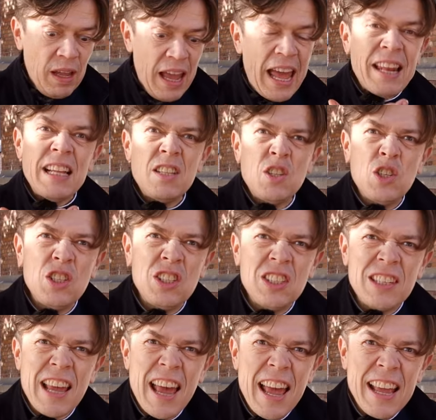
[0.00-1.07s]
and it's
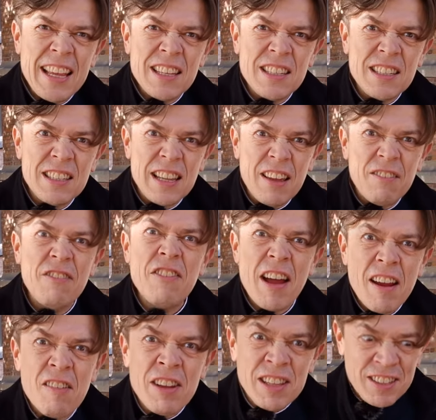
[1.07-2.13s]
tasty,
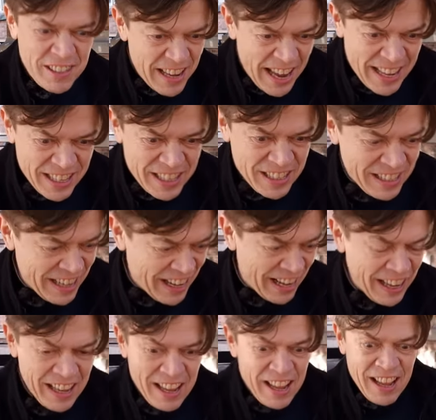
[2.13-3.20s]
very
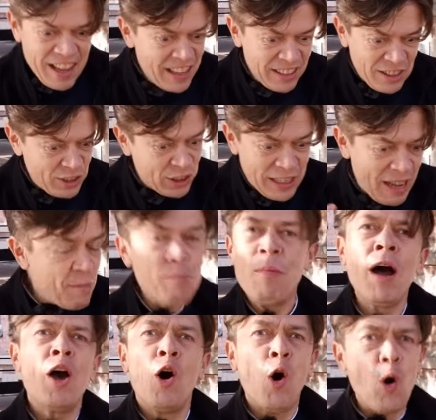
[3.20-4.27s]
tasty.
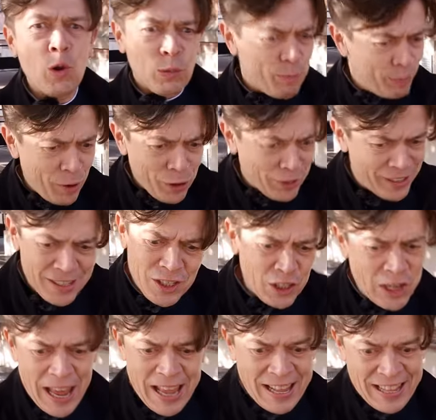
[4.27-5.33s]
My whole body is
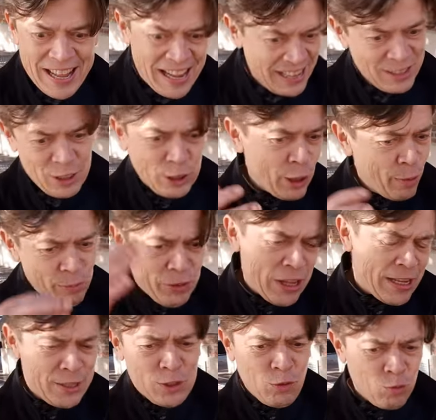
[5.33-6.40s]
shaking.
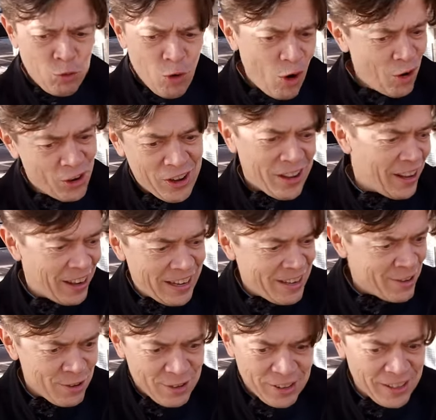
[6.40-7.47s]
Something's wrong
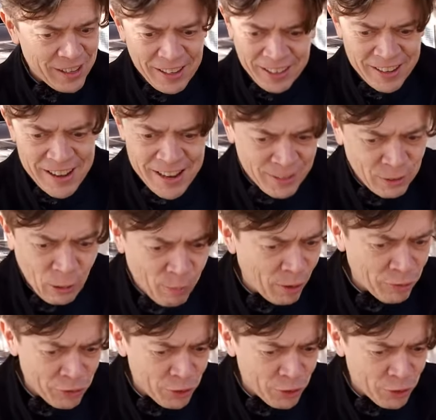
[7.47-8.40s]
in the Kingdom of